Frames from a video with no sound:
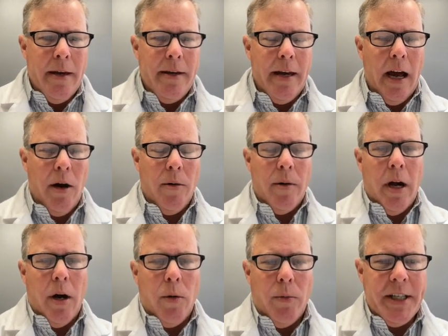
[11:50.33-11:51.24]
Now,
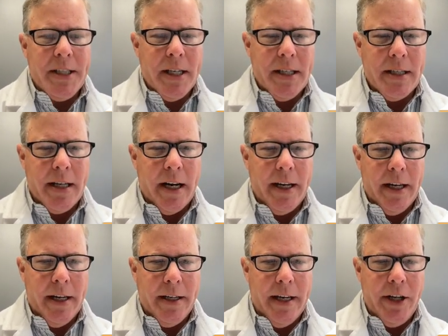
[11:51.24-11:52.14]
a recent
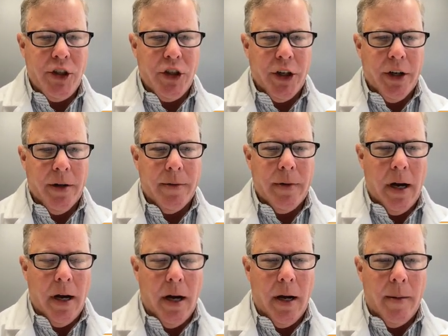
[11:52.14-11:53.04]
study in Nature
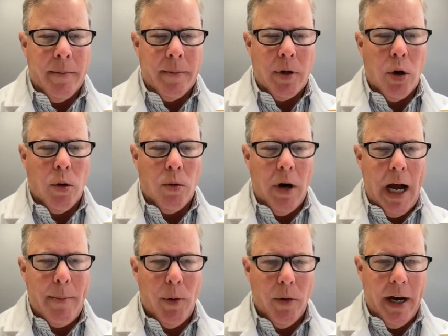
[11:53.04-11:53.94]

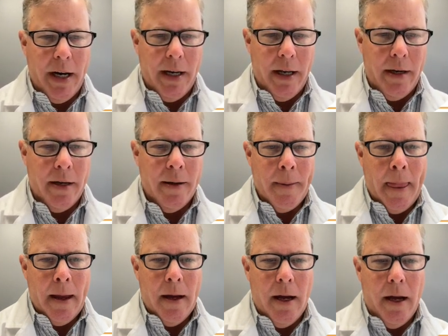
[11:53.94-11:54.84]
corroborated
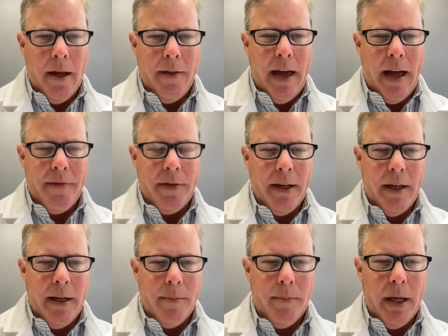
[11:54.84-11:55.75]
that
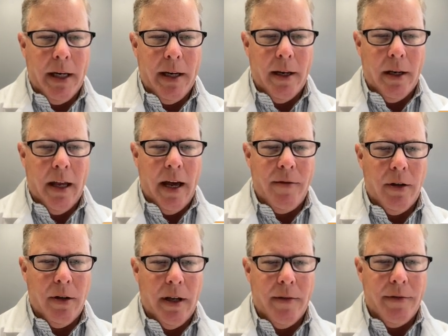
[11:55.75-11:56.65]
the median
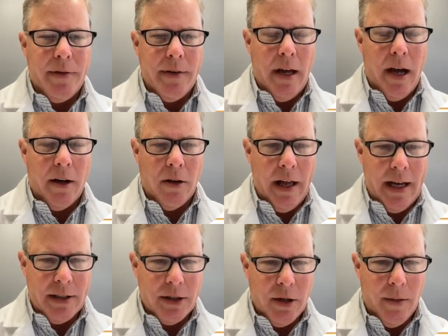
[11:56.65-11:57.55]
level of
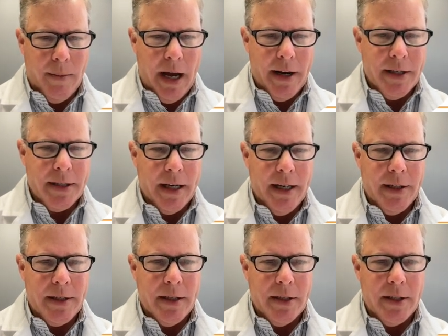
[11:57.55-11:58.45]
non-classical
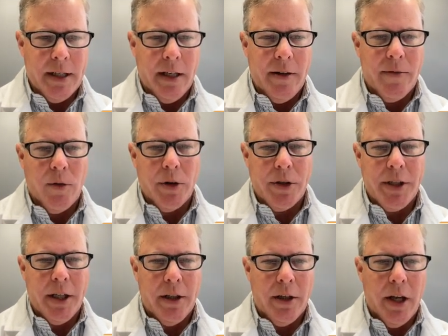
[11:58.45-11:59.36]
monocytes, the
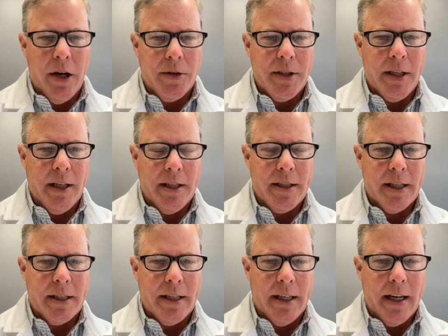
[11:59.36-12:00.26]
CD14 low,
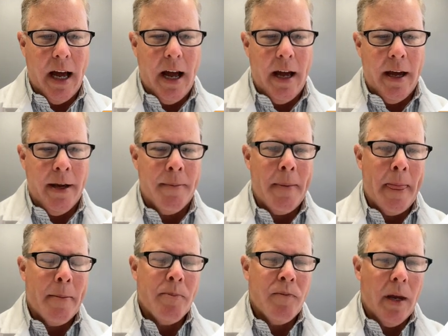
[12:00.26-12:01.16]
CD16 high
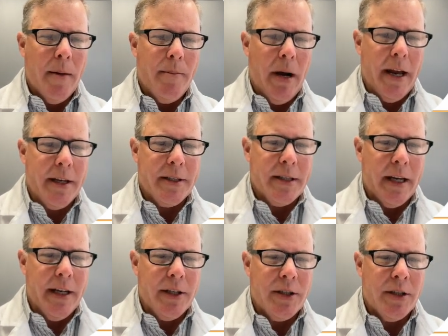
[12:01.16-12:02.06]

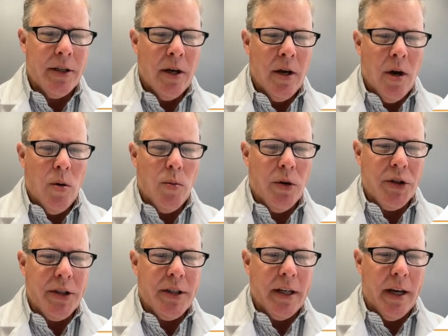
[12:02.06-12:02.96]
monocytes, were
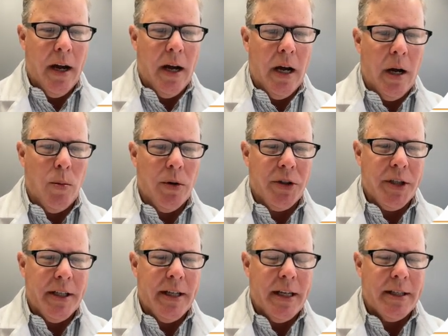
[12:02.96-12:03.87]

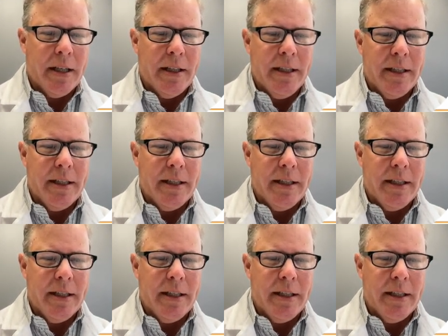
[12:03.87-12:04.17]
statistically